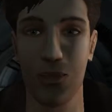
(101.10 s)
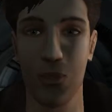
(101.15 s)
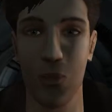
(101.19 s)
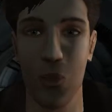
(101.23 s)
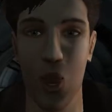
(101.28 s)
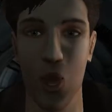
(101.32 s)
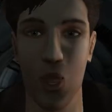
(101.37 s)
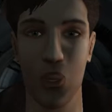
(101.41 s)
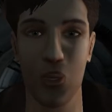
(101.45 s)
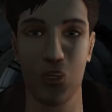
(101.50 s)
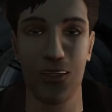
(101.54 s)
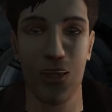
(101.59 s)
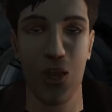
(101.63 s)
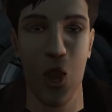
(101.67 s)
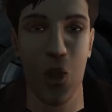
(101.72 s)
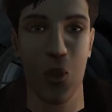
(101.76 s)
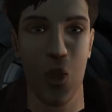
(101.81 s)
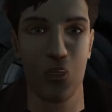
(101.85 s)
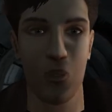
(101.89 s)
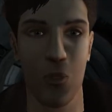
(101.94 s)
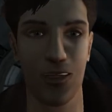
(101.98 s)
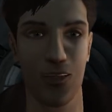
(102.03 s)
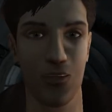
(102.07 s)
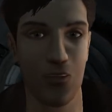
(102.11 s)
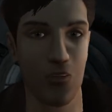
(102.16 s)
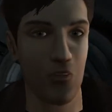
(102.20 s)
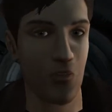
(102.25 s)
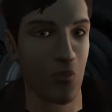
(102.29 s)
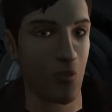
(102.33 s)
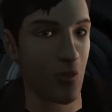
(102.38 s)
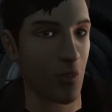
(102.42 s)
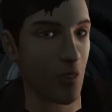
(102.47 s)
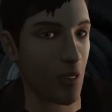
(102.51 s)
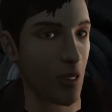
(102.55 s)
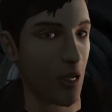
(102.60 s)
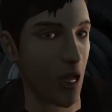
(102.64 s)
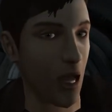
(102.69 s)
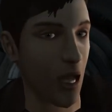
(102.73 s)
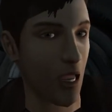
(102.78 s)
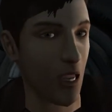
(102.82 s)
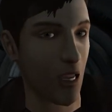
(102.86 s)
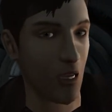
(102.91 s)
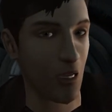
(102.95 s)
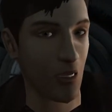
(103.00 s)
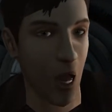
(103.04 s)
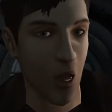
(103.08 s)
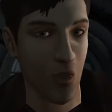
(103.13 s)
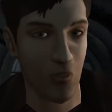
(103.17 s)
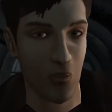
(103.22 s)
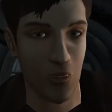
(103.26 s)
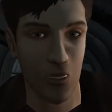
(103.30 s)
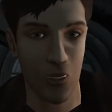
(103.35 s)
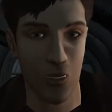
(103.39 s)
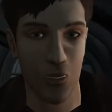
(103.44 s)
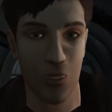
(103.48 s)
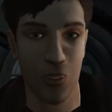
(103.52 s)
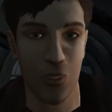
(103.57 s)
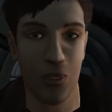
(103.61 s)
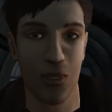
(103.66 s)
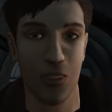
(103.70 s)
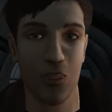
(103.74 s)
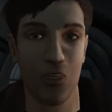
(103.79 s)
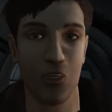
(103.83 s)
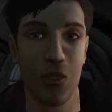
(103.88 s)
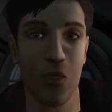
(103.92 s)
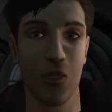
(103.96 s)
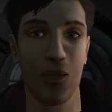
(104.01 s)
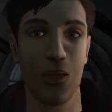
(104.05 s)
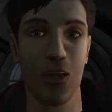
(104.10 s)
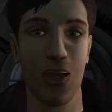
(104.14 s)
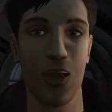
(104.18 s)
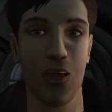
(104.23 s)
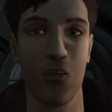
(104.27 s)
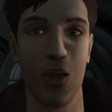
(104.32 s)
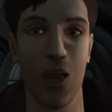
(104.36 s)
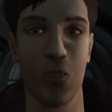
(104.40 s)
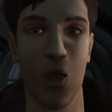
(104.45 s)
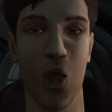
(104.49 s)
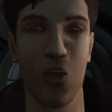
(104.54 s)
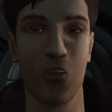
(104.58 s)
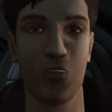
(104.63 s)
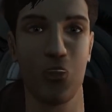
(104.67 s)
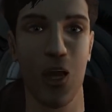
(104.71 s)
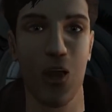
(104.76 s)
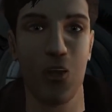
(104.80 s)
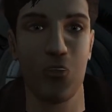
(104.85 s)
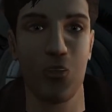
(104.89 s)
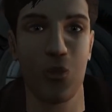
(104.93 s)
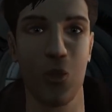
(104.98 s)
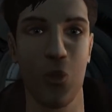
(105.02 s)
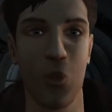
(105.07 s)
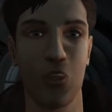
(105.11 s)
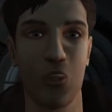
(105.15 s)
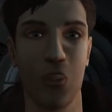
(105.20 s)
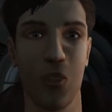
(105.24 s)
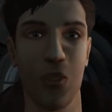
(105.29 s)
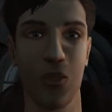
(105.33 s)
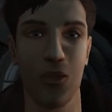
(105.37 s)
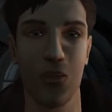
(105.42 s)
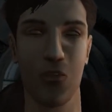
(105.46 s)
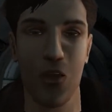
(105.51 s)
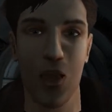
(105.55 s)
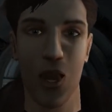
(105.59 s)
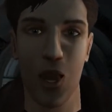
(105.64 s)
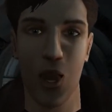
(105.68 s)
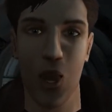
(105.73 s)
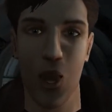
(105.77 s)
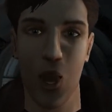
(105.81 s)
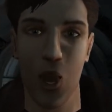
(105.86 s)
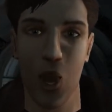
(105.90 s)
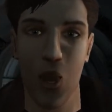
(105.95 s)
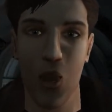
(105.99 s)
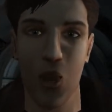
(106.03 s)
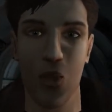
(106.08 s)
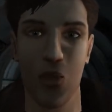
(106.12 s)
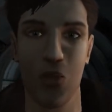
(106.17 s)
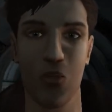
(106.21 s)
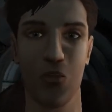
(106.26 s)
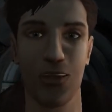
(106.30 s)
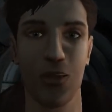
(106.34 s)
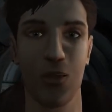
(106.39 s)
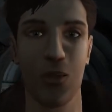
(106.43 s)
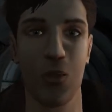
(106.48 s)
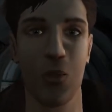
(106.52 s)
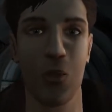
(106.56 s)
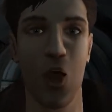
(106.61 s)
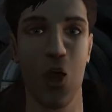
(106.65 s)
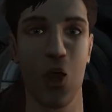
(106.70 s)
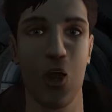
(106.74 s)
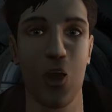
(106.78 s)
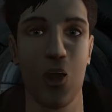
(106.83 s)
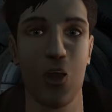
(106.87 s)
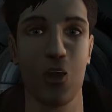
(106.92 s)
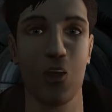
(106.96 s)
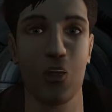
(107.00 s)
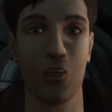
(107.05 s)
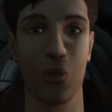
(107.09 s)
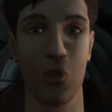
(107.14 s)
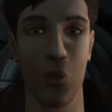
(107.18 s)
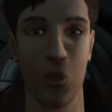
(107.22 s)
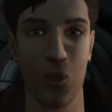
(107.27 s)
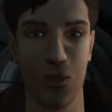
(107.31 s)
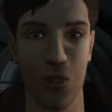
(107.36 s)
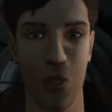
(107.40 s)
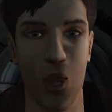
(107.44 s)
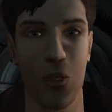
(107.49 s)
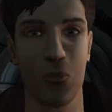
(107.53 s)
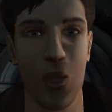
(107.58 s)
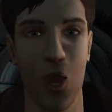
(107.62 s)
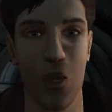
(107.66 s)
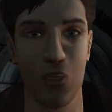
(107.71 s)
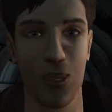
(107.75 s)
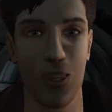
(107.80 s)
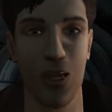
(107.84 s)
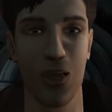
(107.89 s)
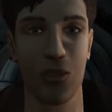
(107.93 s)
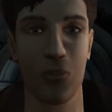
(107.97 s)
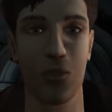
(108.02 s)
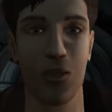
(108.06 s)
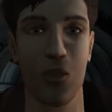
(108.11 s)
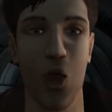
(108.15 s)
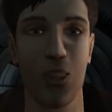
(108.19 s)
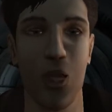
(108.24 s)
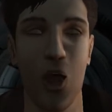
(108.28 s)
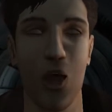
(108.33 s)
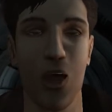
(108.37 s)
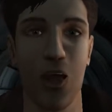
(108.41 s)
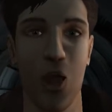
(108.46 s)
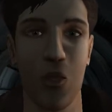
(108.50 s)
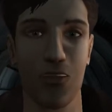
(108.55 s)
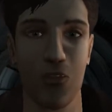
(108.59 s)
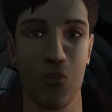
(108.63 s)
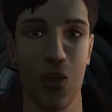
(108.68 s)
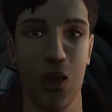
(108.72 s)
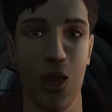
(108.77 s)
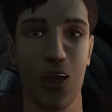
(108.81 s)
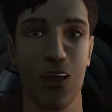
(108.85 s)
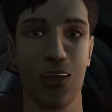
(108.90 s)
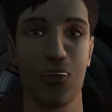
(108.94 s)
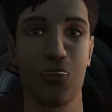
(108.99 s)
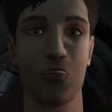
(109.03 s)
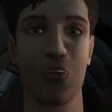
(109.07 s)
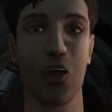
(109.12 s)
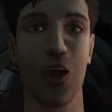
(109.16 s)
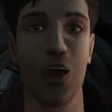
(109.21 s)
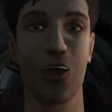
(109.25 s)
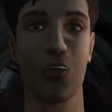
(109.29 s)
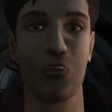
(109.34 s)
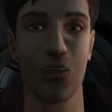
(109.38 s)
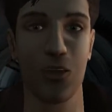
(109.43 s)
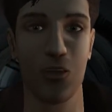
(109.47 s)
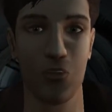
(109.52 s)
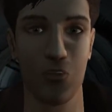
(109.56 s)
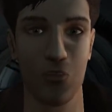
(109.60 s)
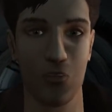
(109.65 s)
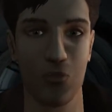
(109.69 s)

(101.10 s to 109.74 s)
The idea that these droids were just waiting here for masters who would never arrive, the Sith showing up and claiming the colony for resources,